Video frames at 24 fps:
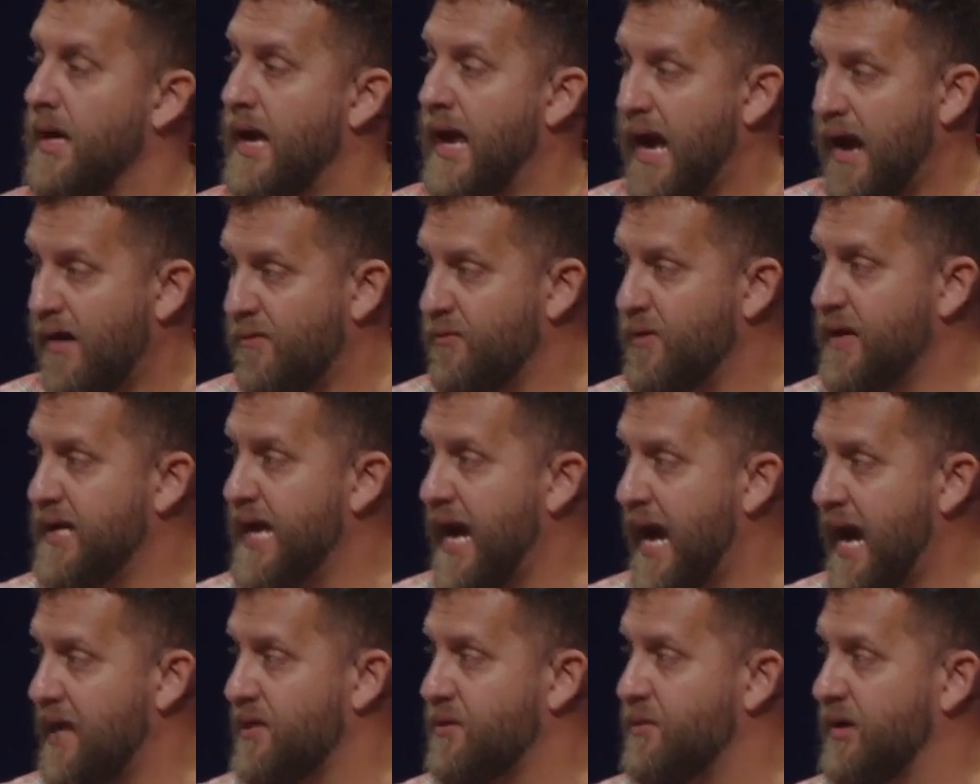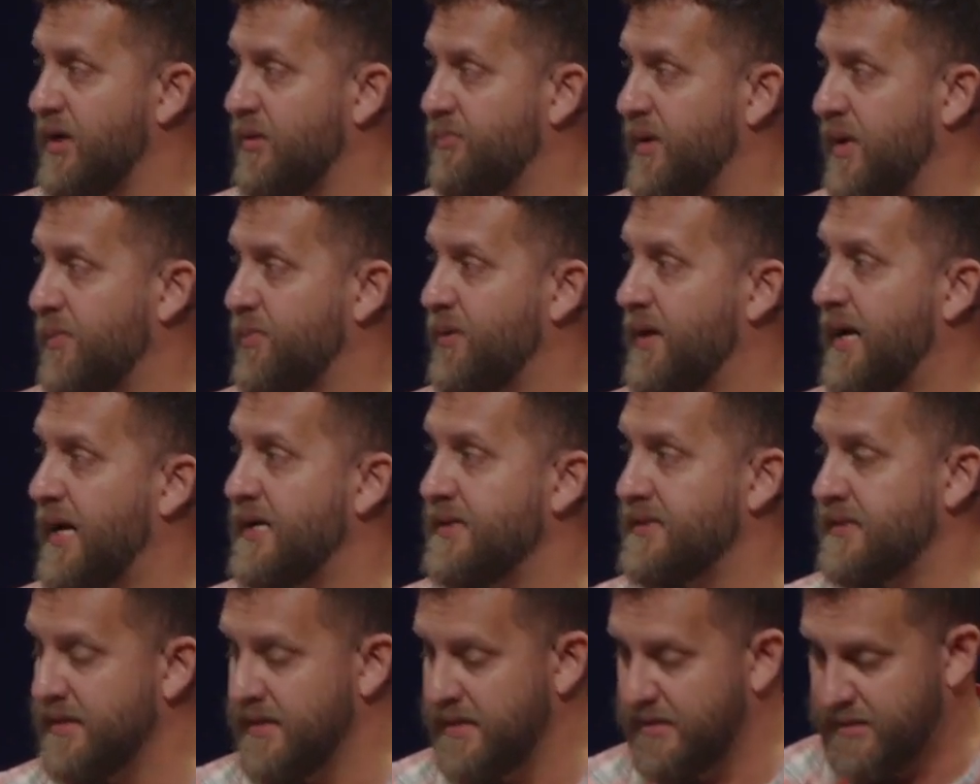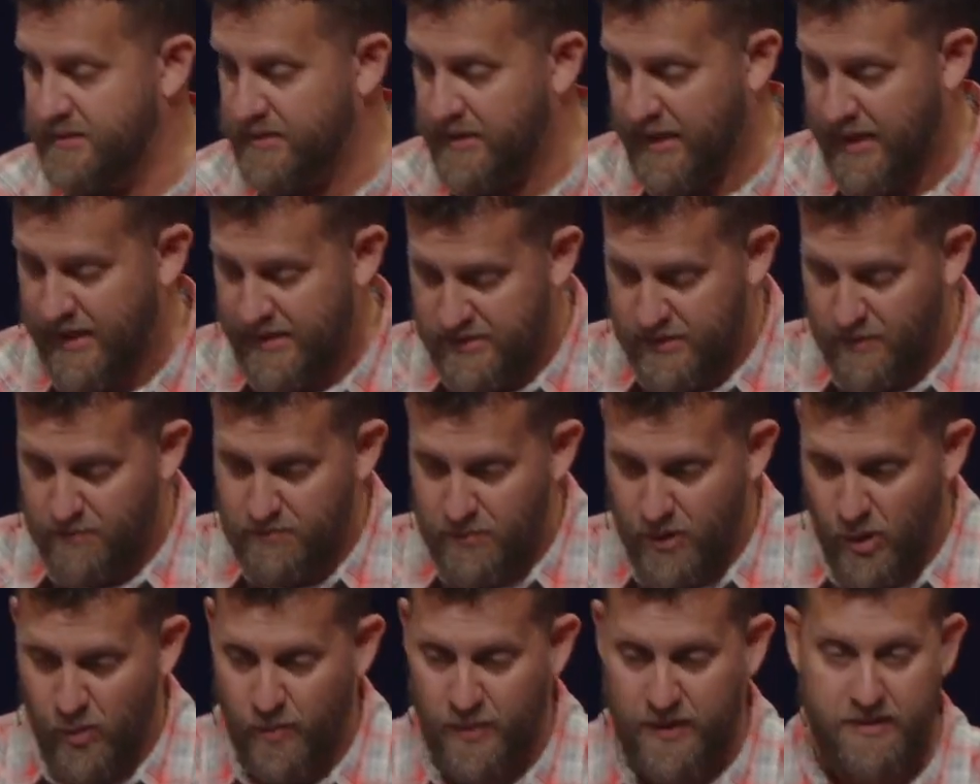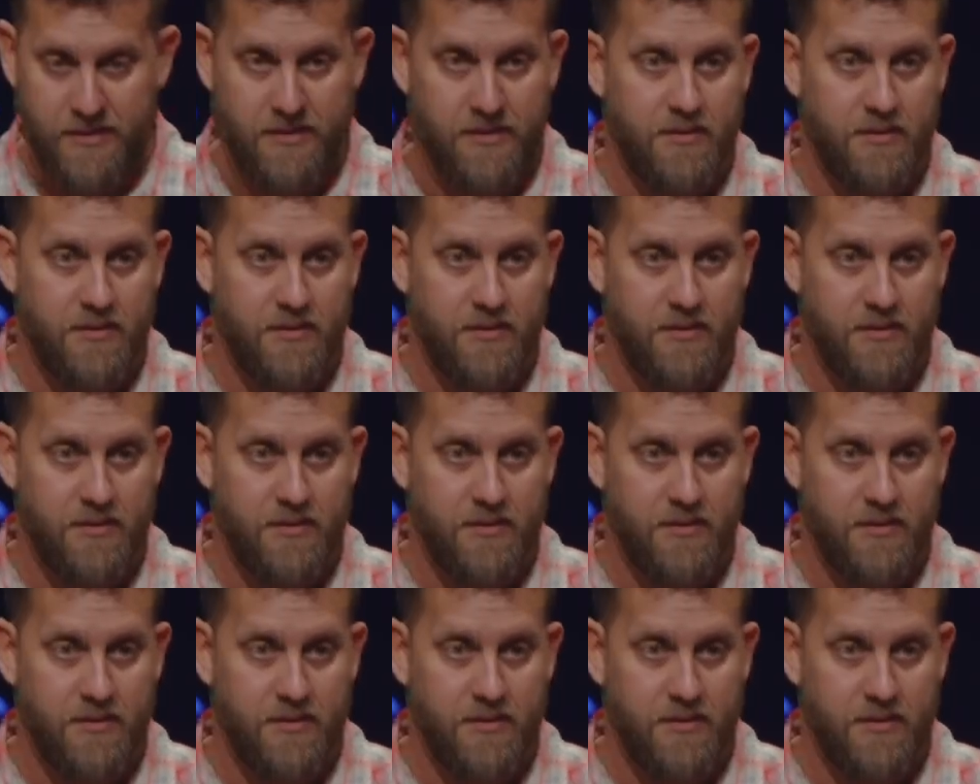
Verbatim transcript: Every gathering of people has, an, has a moment,